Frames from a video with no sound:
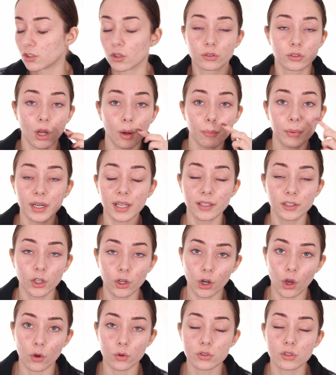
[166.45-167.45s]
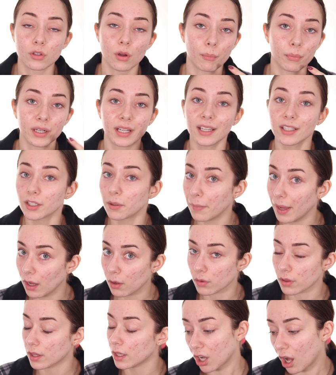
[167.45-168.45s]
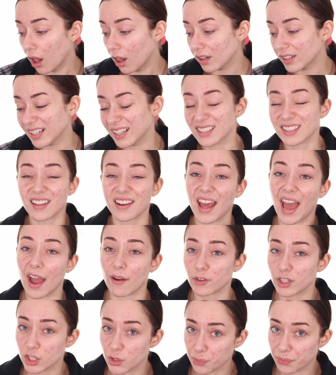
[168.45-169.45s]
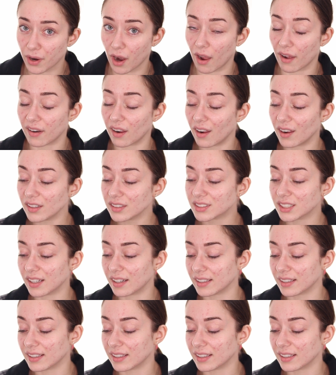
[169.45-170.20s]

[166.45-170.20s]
So don't put it in your nose, don't put it in your mouth. The talc is an average product.